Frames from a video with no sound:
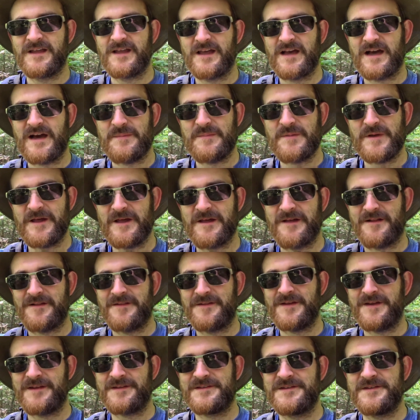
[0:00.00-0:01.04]
up a hill,
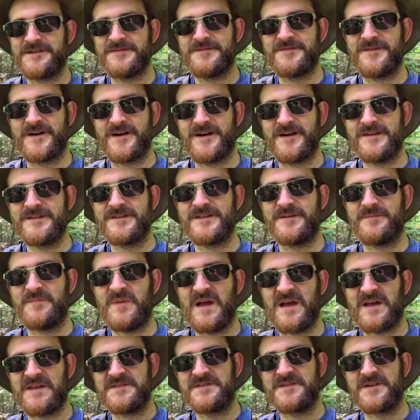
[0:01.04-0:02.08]
not too far, and the
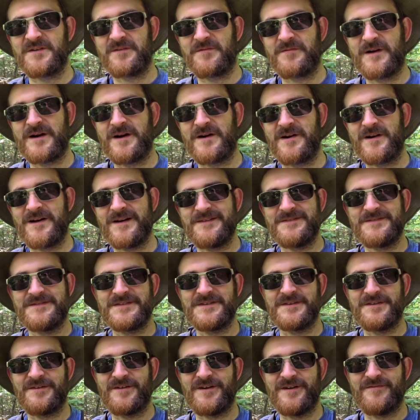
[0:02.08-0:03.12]
path sort of wore out,
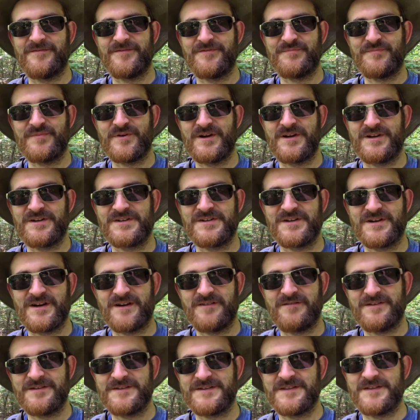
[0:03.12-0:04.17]
so I was pretty sure
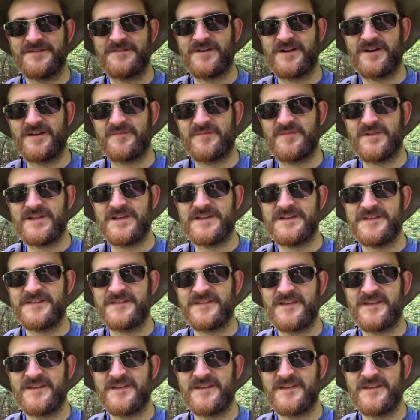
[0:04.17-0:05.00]
I went to the wrong place.